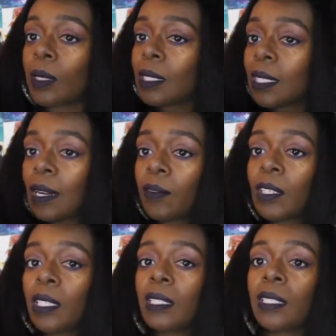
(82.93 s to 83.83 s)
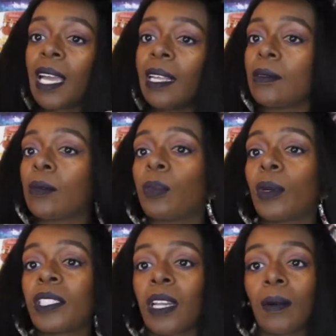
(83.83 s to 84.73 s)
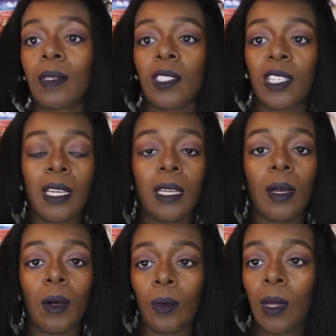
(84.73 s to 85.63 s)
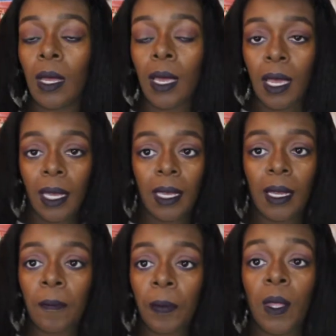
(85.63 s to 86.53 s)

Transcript: It's like really that brush out and shake and go hair.